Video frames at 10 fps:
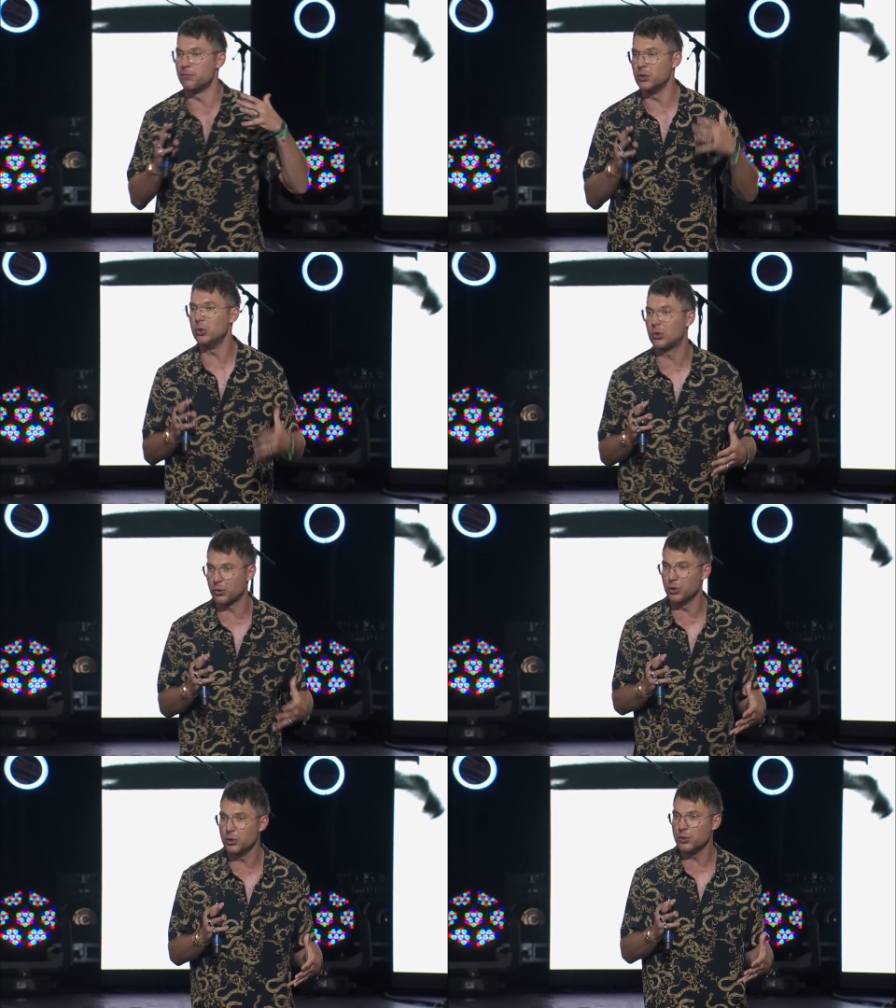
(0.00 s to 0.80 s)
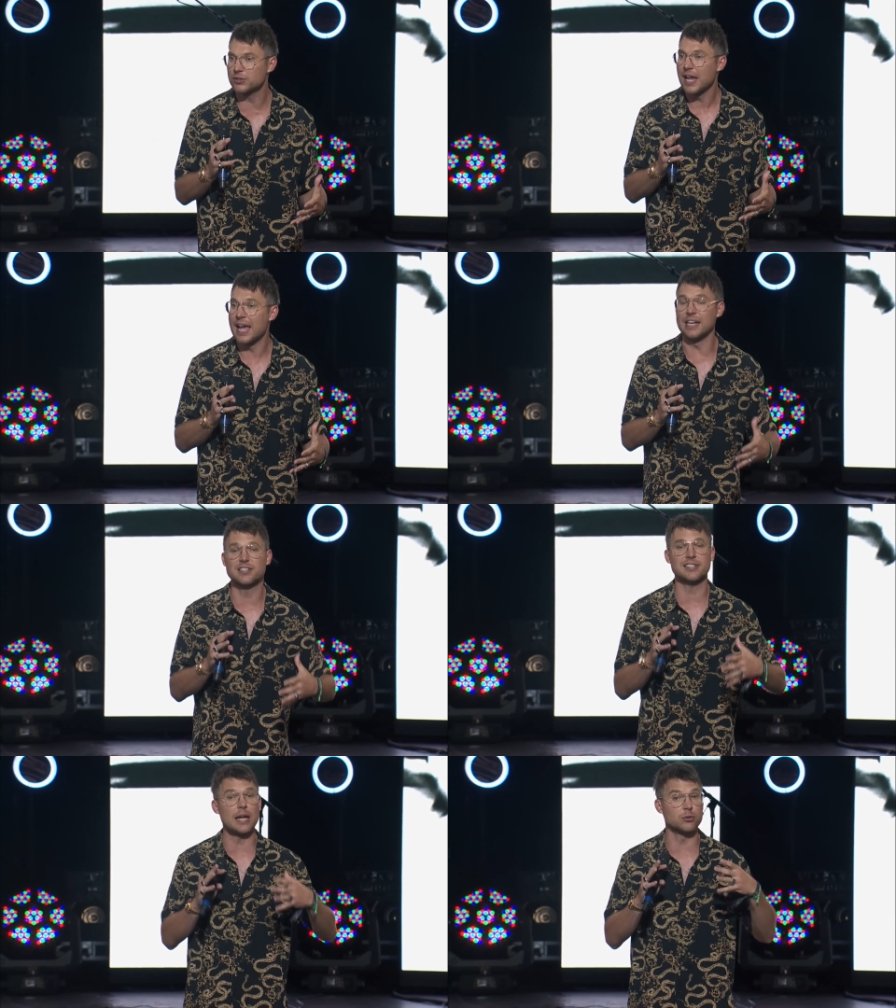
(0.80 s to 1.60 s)
VOUS Cruise, and
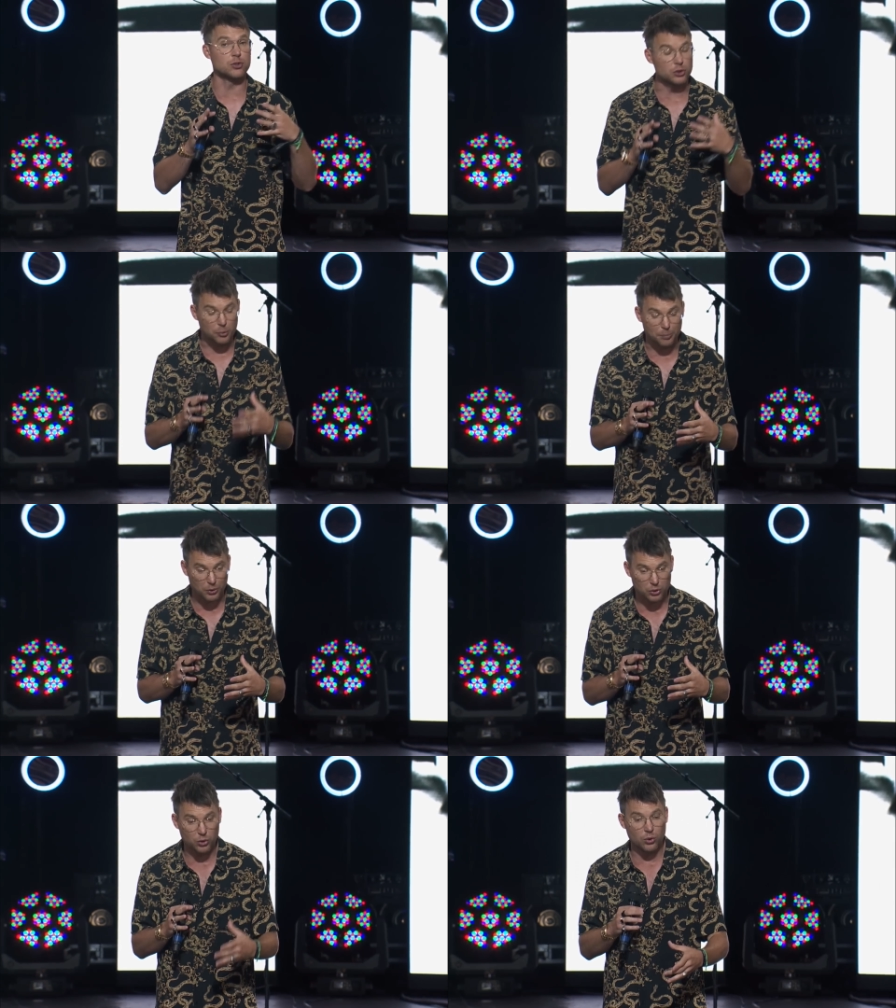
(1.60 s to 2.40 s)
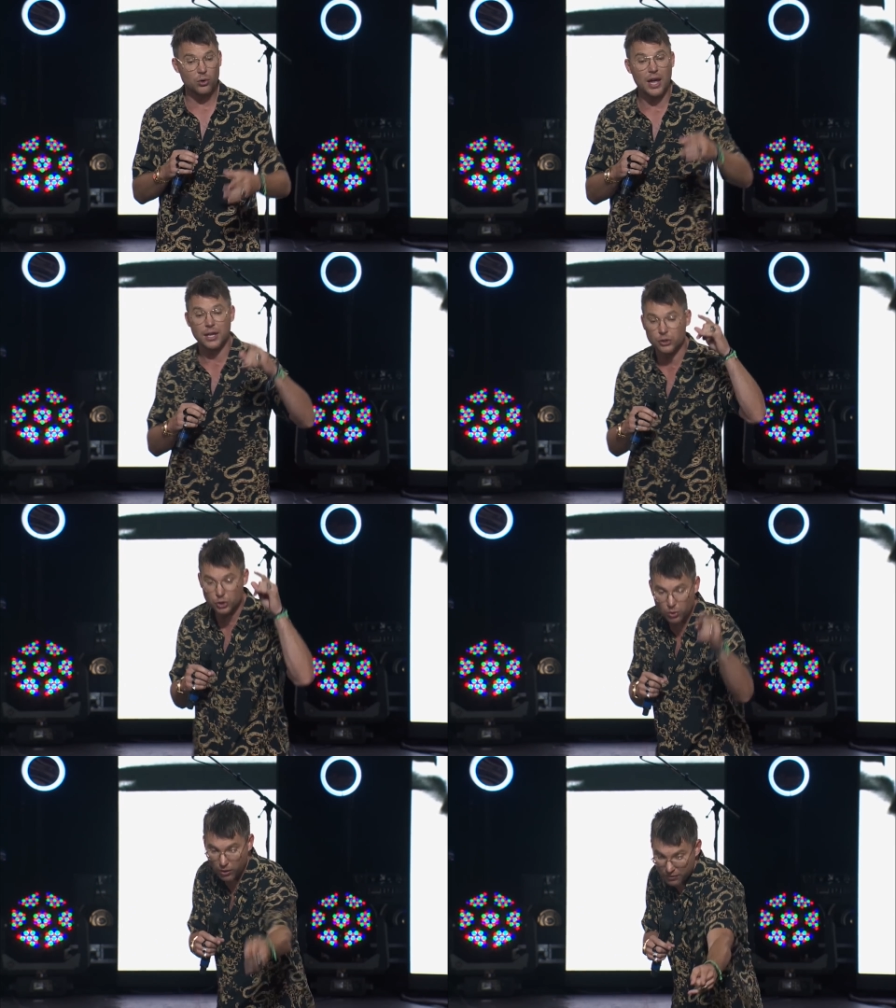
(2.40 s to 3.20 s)
it sounds super cool, and
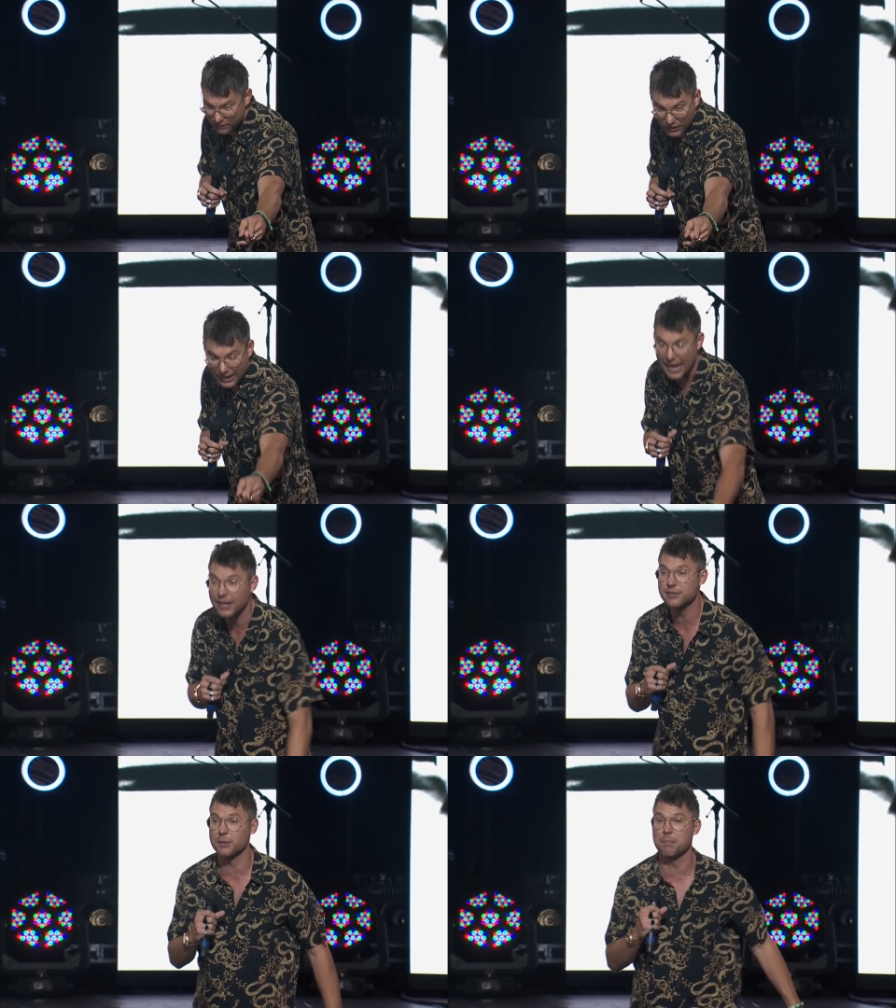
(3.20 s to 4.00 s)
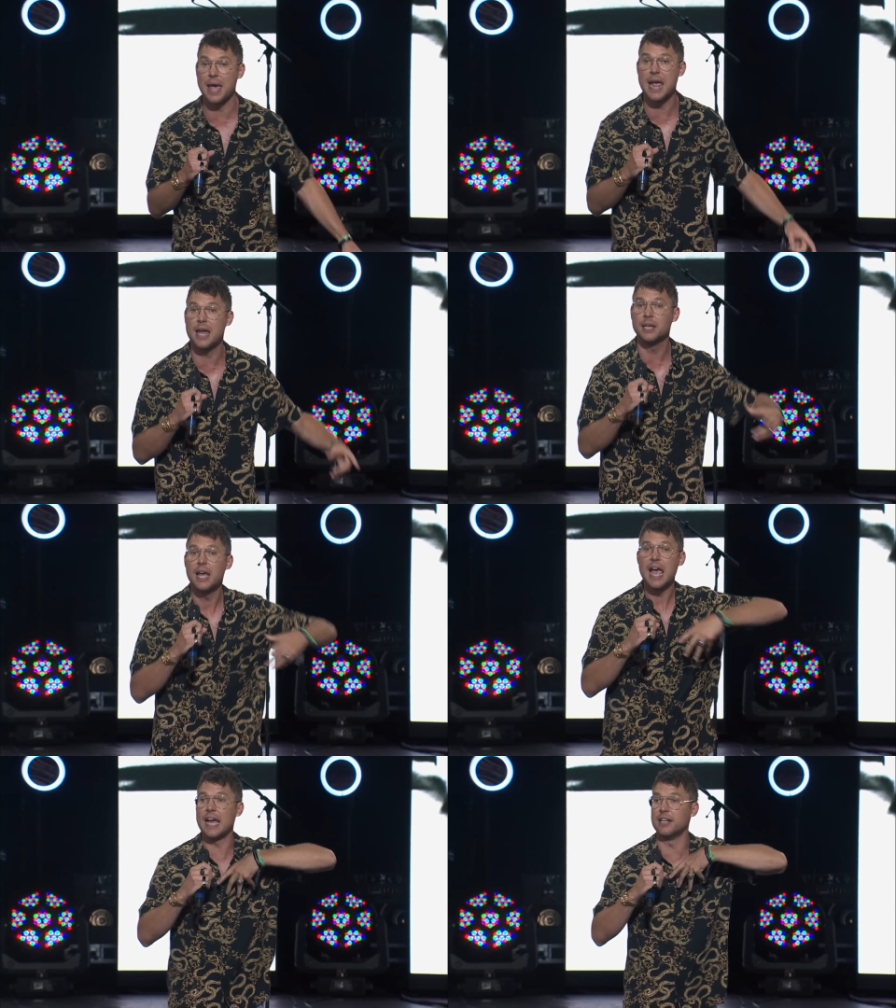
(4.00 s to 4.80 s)
you are a very handsome man,
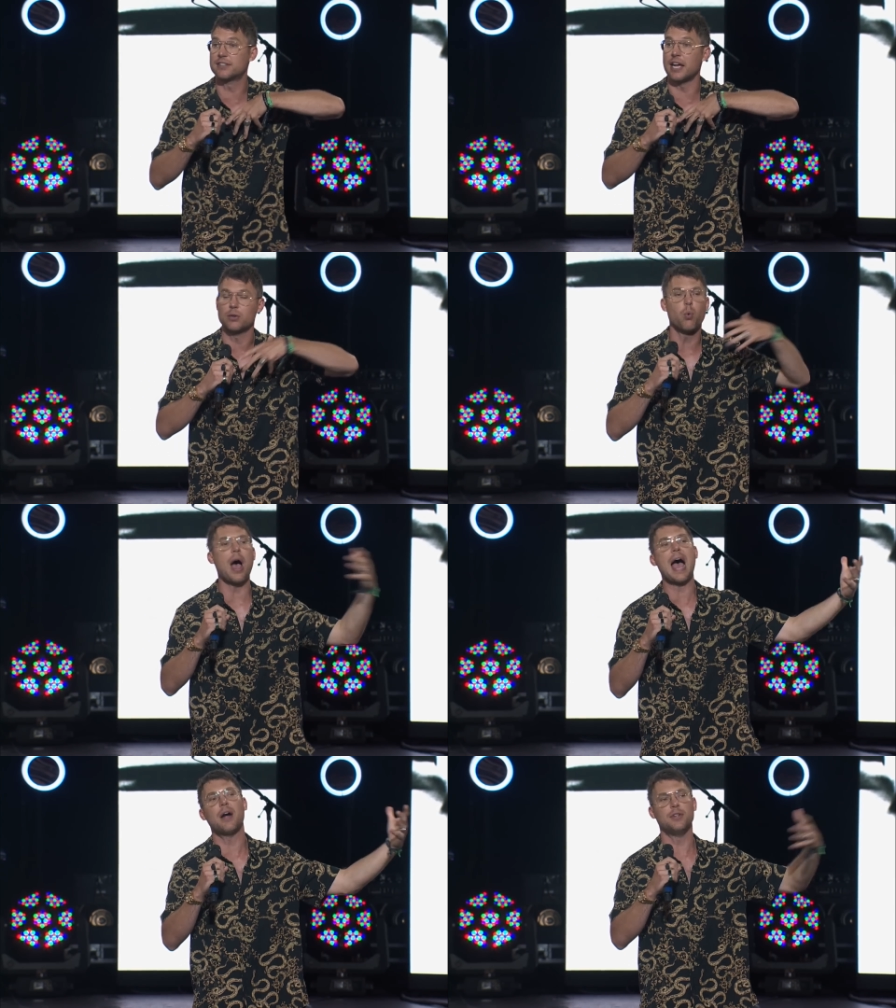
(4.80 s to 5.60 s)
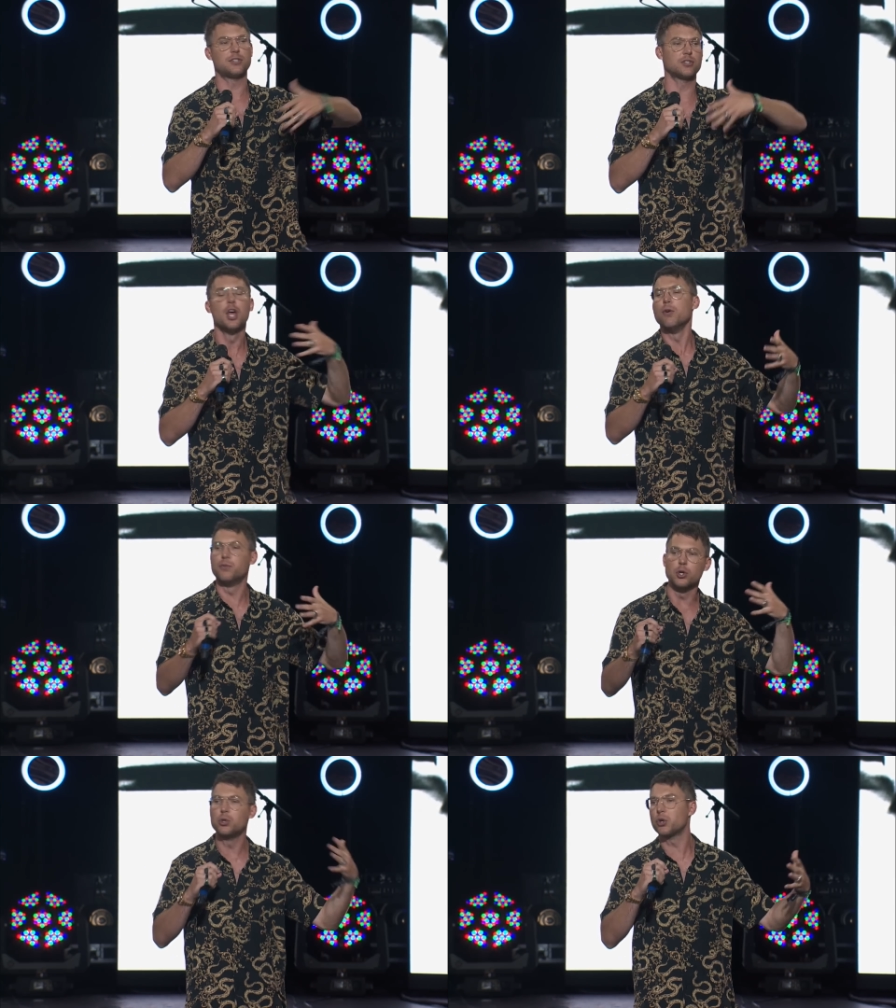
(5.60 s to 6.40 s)
and it's like, wow, this is
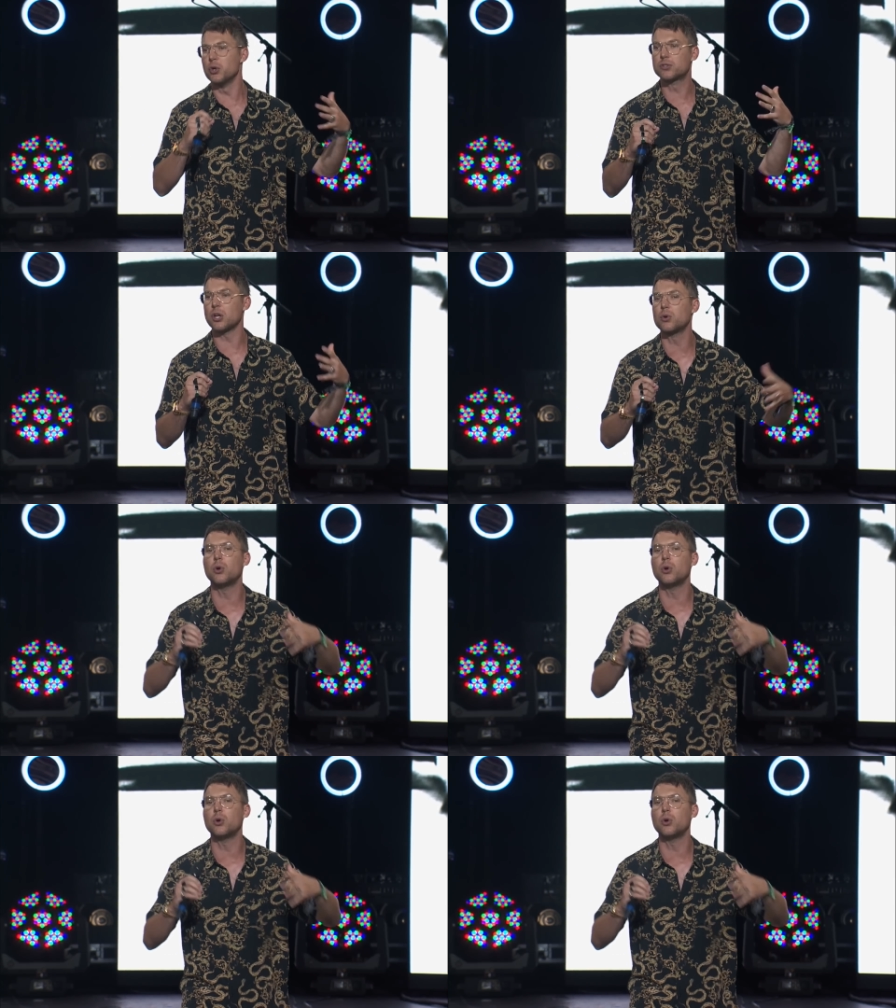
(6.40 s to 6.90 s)
VOUS Cruise, so